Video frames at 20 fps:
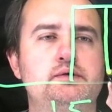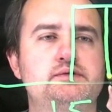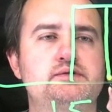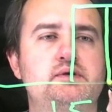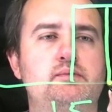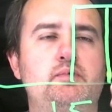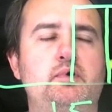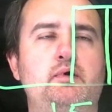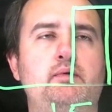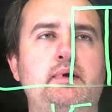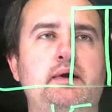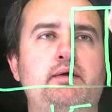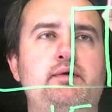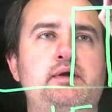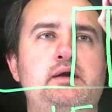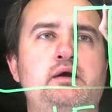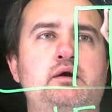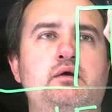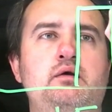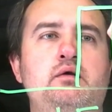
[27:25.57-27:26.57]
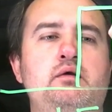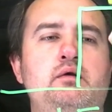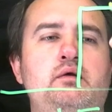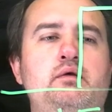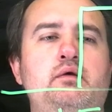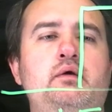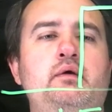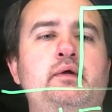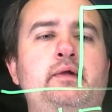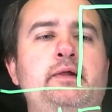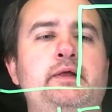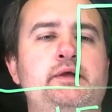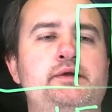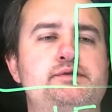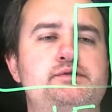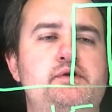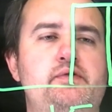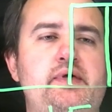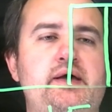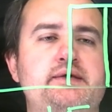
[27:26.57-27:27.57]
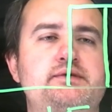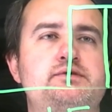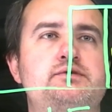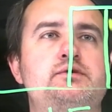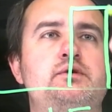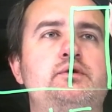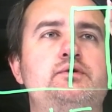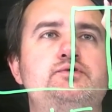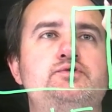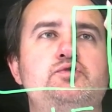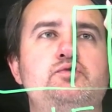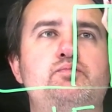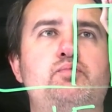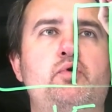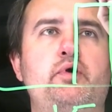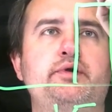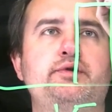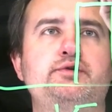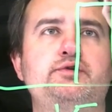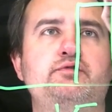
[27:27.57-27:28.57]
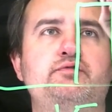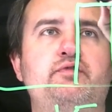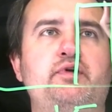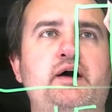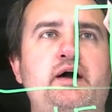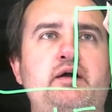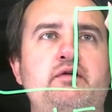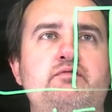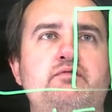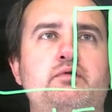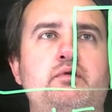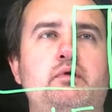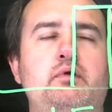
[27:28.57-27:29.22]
somewhere around here. So that's 2.25.